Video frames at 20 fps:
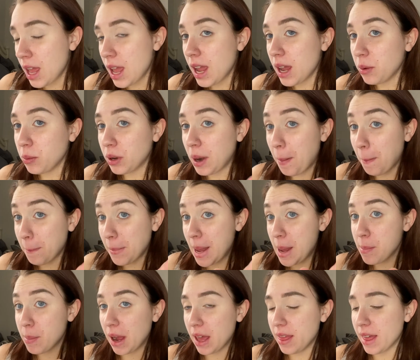And what I
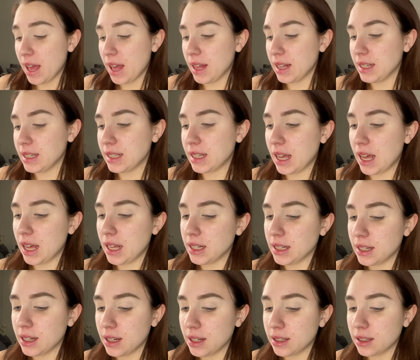mean by that is
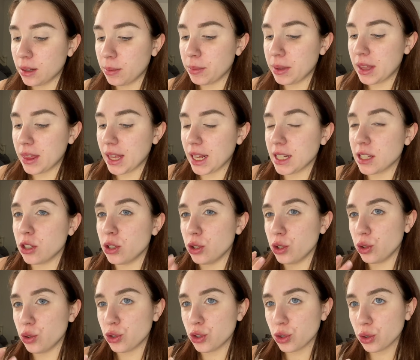that something that's
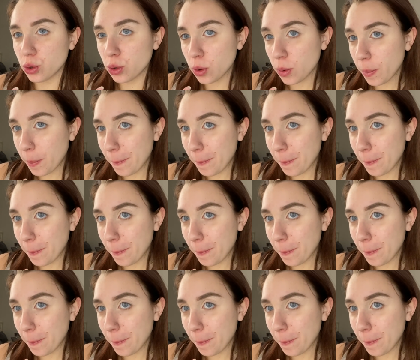neutral